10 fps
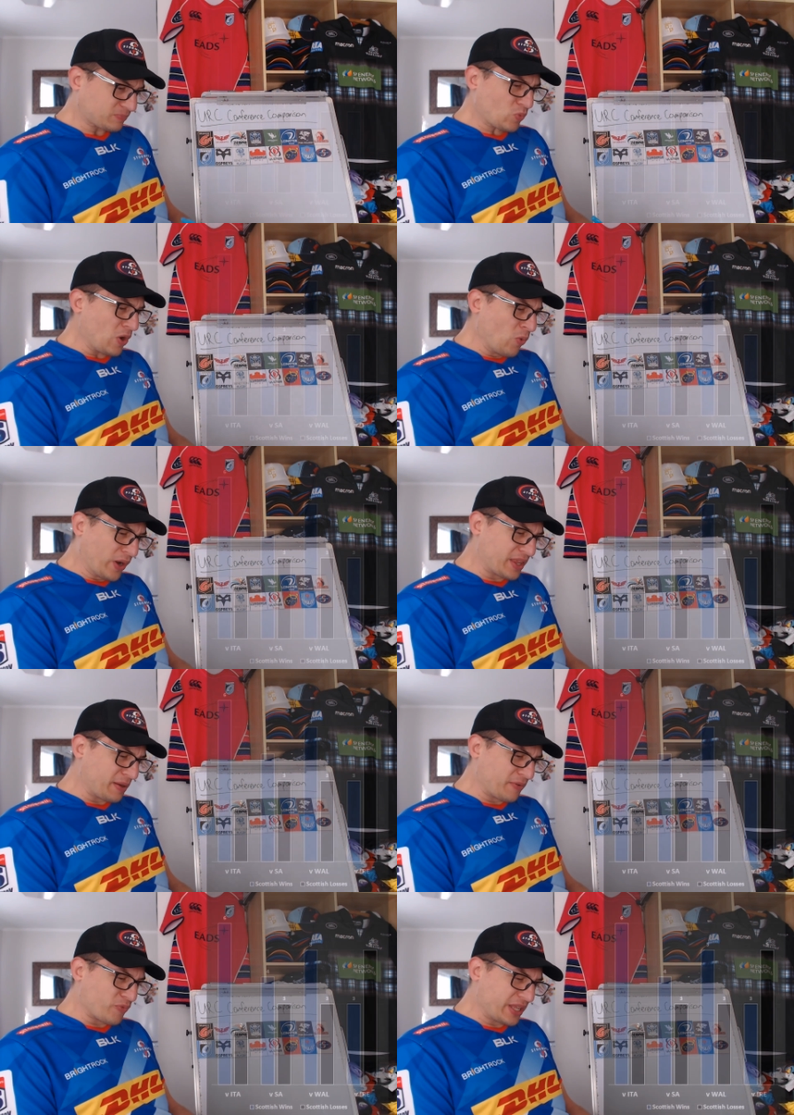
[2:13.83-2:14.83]
one of
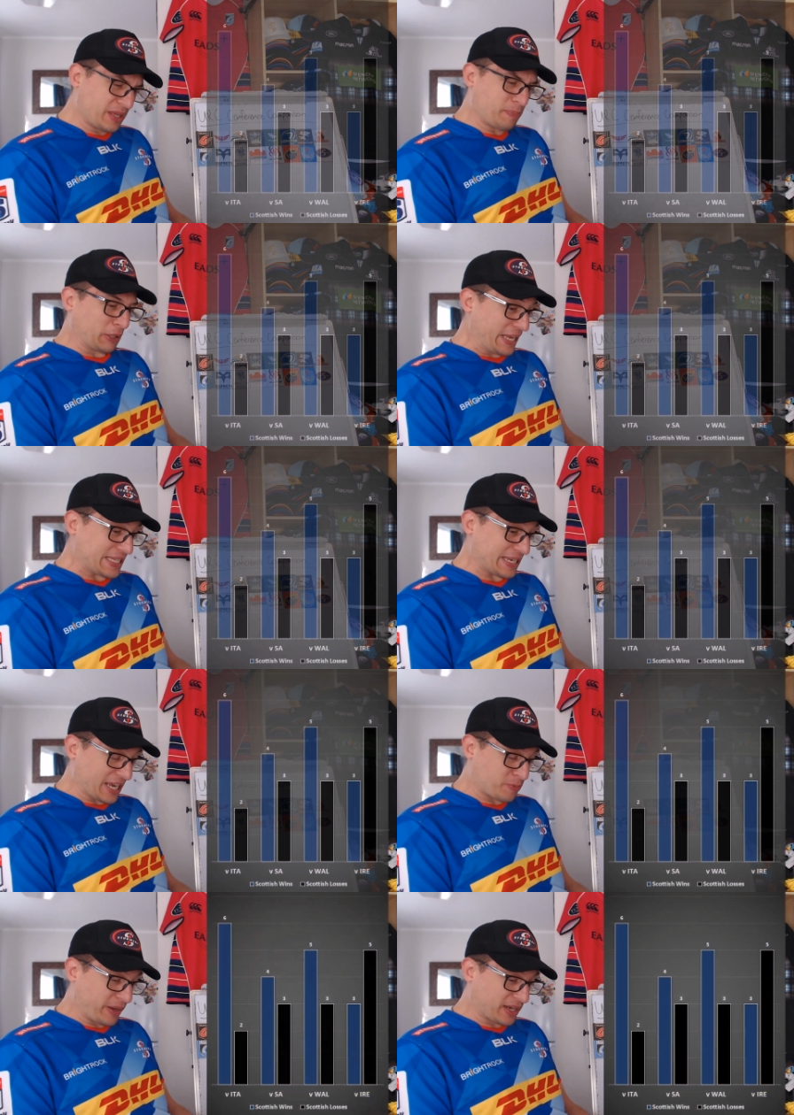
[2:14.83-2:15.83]
the really pleasing
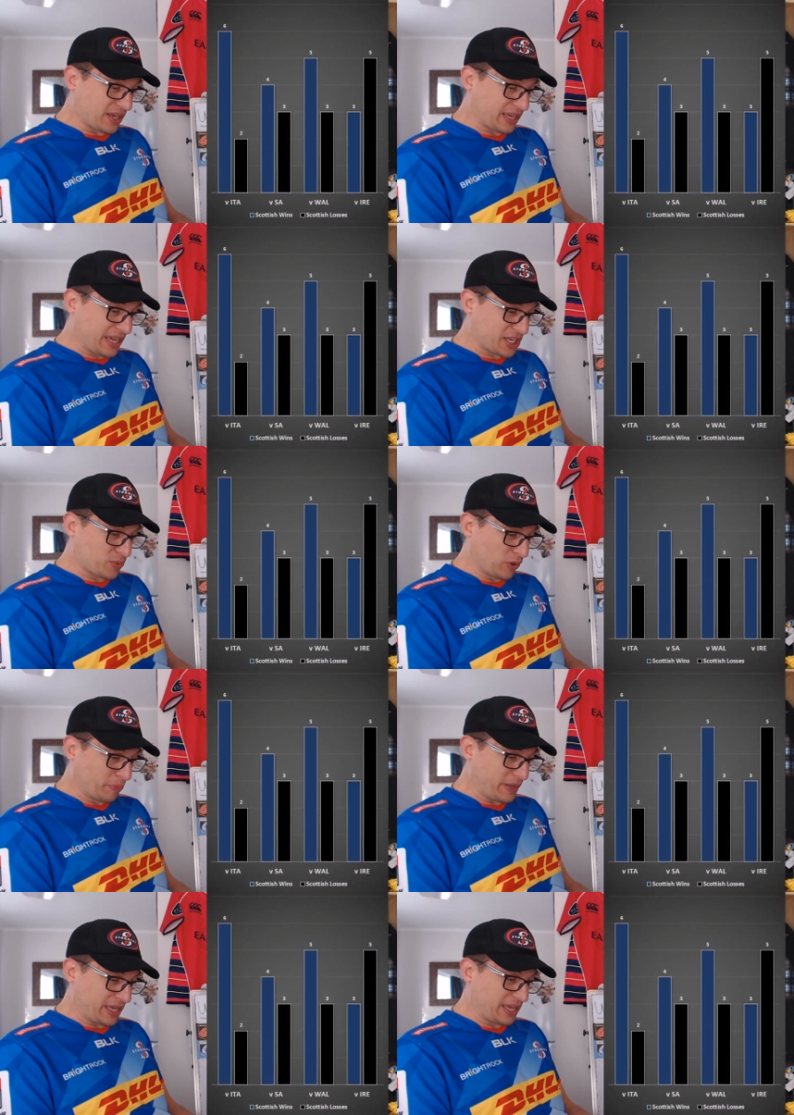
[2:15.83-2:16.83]
aspects, I guess, will
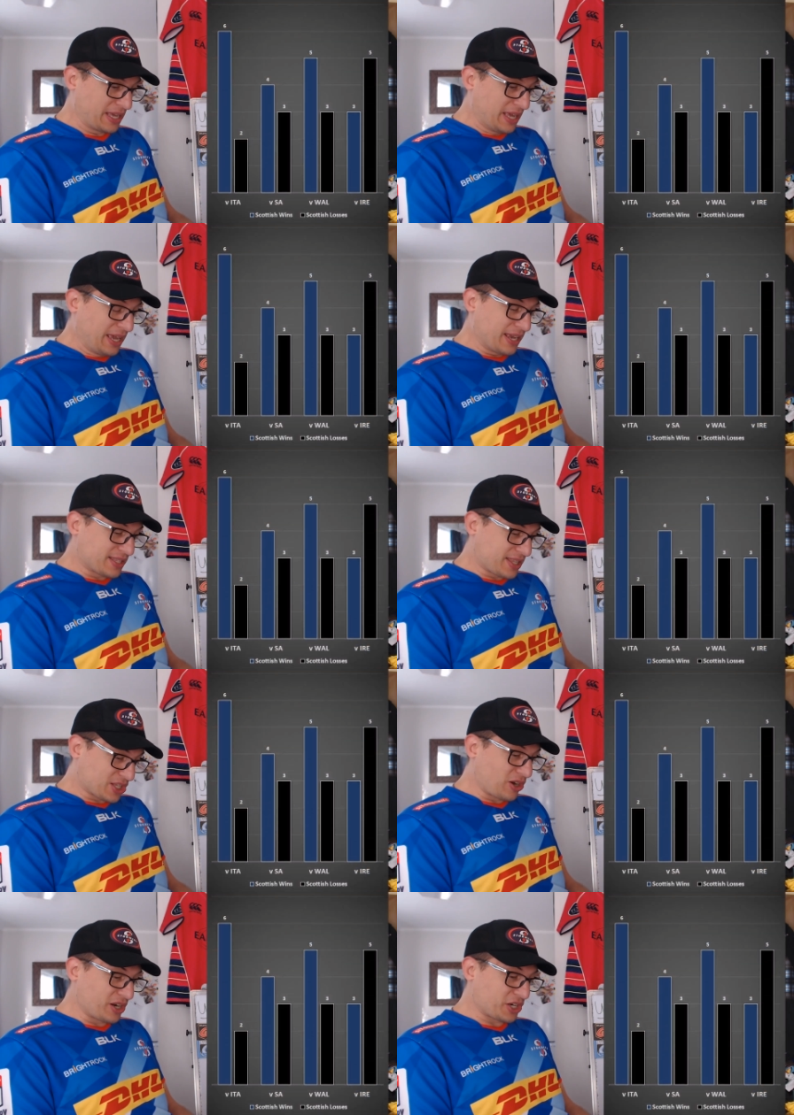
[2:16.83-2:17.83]
be is the
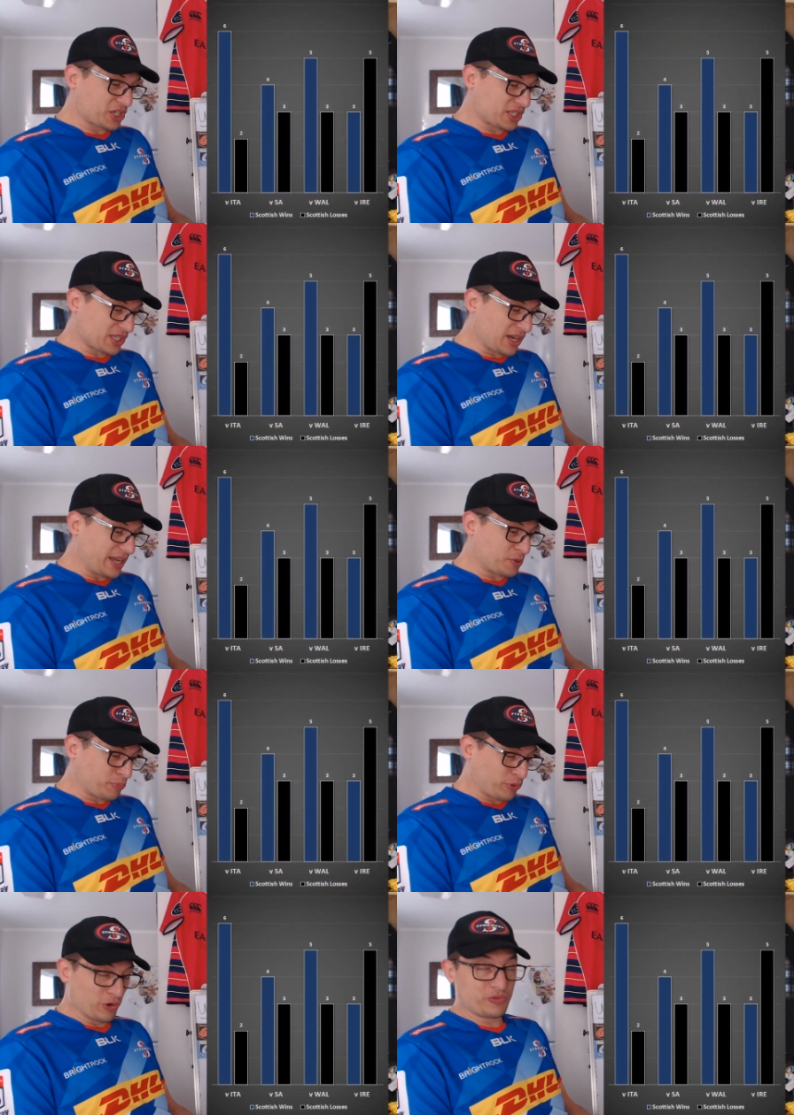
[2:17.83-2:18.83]
Scottish sides
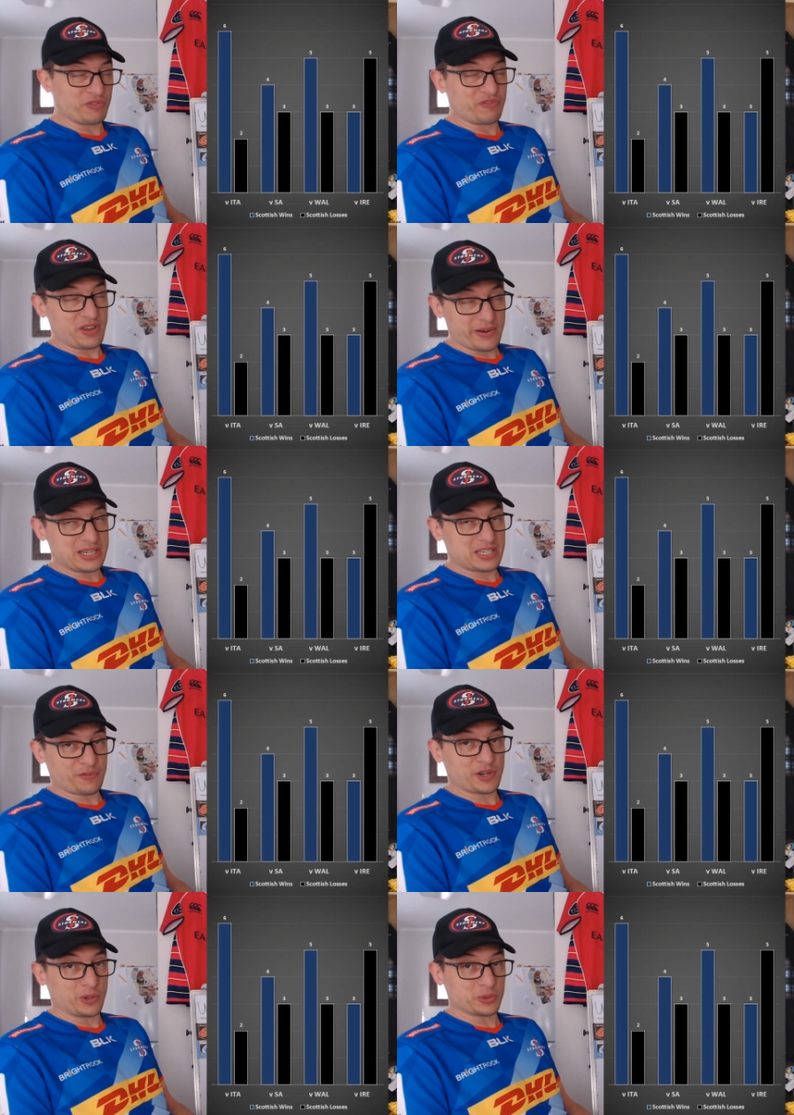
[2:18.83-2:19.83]
proved very
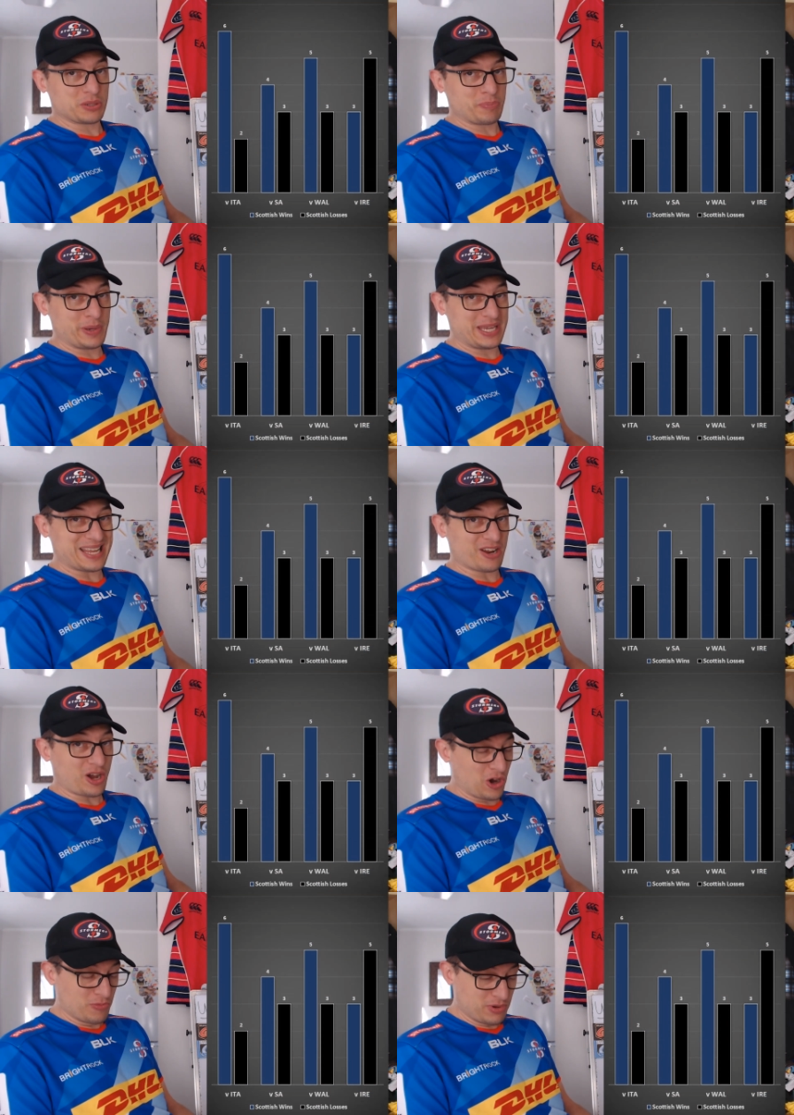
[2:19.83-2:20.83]
difficult to beat at
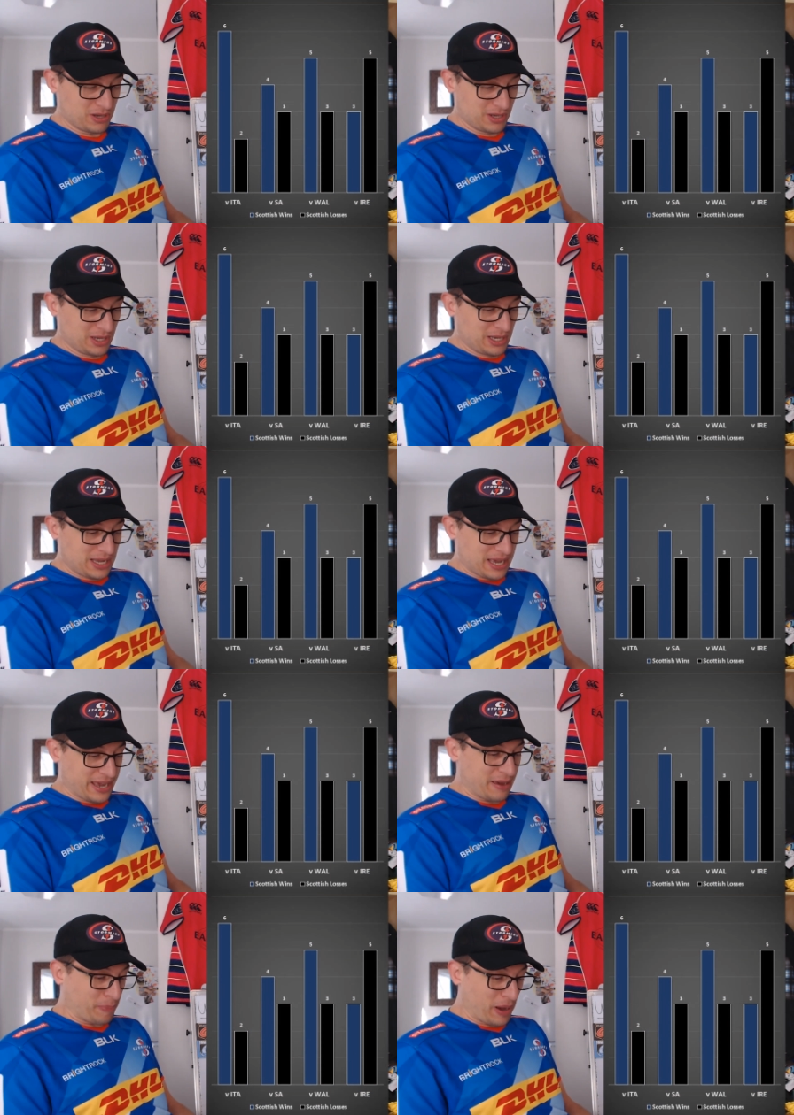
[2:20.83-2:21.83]
home.
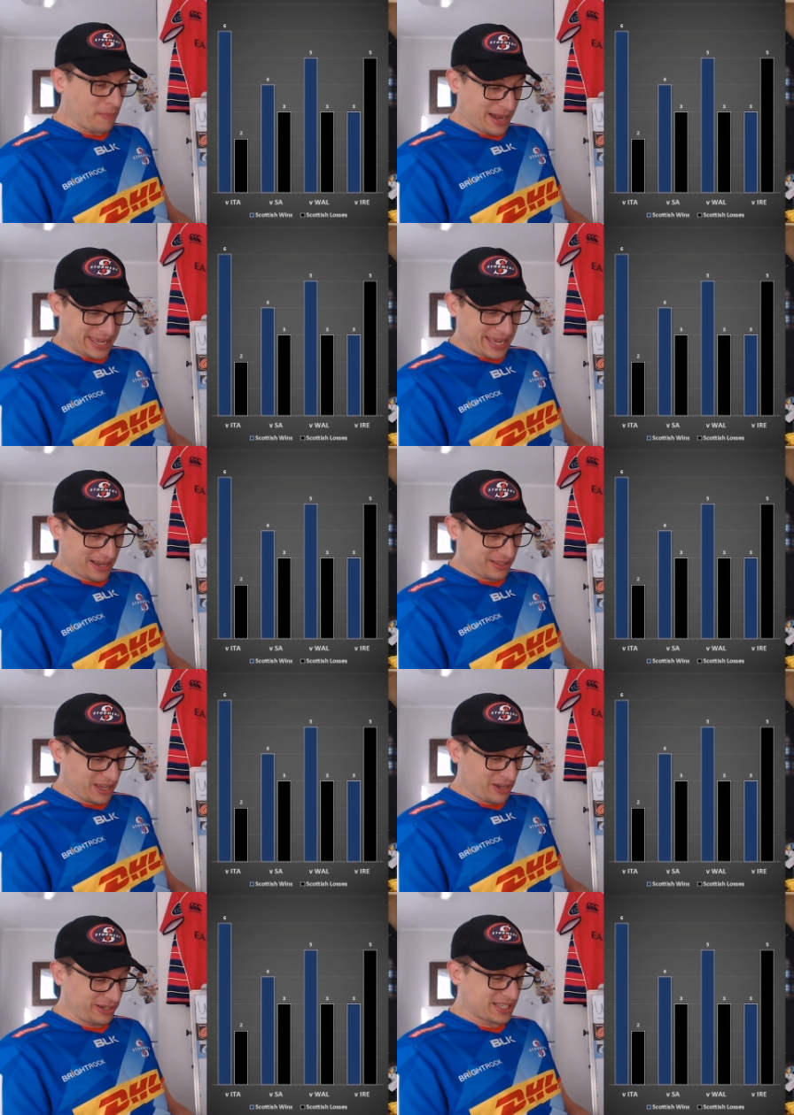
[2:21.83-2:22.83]
By my count,
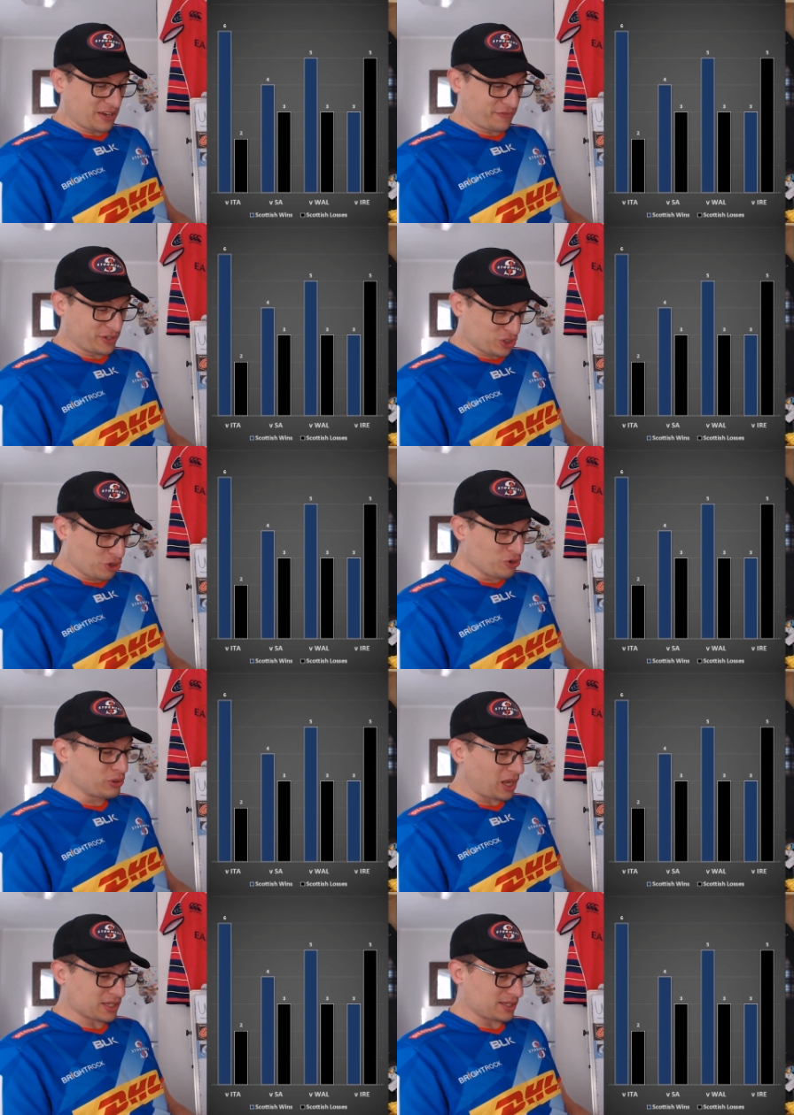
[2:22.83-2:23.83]
they only suffered 2
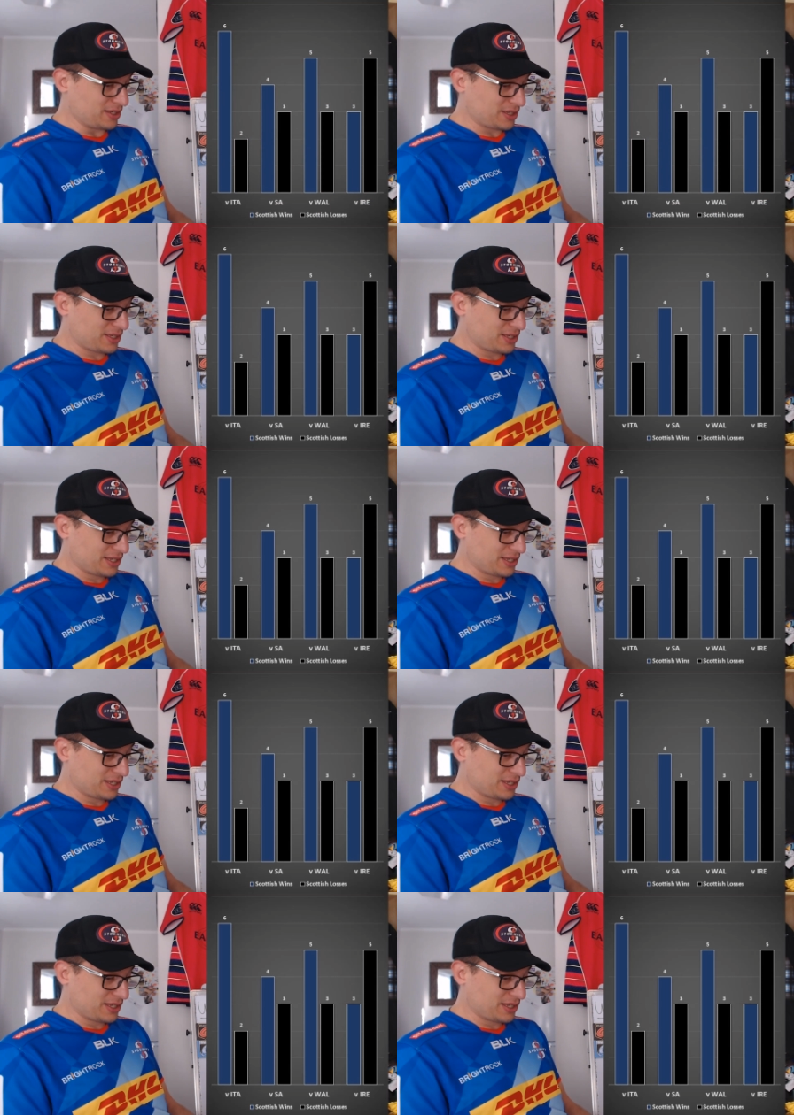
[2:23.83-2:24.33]
losses